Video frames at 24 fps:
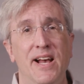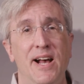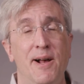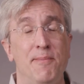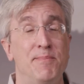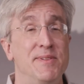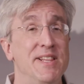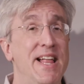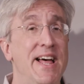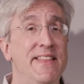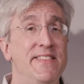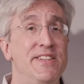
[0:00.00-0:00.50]
I'm
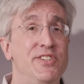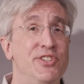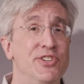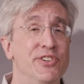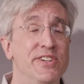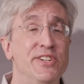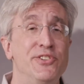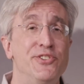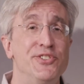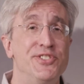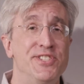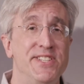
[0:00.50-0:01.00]
glad that you're
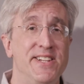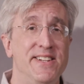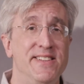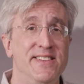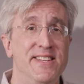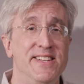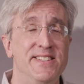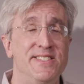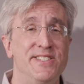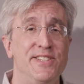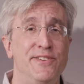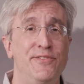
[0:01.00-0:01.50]
interested in
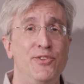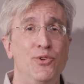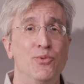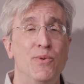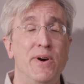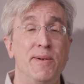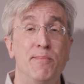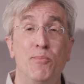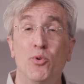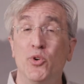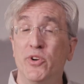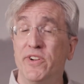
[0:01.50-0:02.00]
this. If you
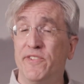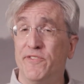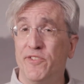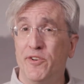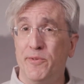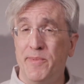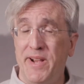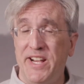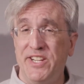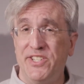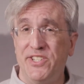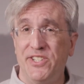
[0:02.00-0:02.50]
want more
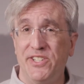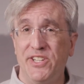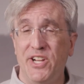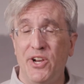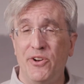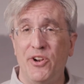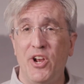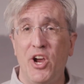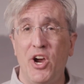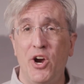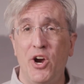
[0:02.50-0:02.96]
information, go to